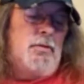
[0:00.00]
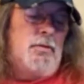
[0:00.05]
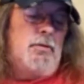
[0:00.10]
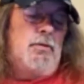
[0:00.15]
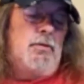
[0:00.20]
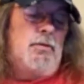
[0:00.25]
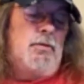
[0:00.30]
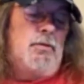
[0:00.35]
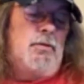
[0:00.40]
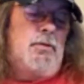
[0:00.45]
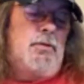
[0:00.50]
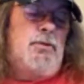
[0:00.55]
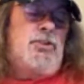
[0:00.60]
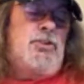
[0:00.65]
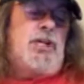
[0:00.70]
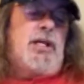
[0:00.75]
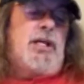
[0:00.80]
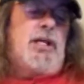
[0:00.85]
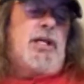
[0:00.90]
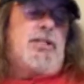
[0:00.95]
Sheet
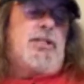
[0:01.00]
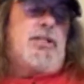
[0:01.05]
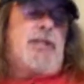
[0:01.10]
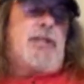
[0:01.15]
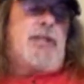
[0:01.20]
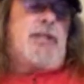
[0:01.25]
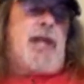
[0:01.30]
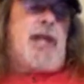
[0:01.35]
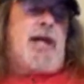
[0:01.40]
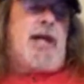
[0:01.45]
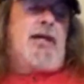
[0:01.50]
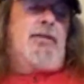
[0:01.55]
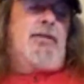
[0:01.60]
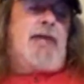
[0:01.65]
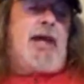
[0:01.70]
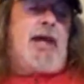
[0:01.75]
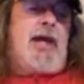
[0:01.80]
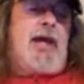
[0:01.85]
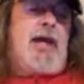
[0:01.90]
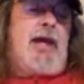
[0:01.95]
cake,
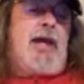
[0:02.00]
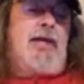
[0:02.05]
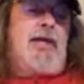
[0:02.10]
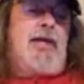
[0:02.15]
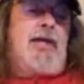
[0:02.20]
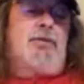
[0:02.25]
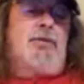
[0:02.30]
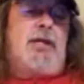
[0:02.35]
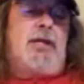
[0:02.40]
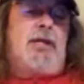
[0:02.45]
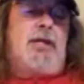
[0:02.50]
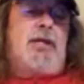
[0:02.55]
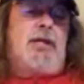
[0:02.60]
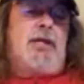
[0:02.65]
Dagon Hill says.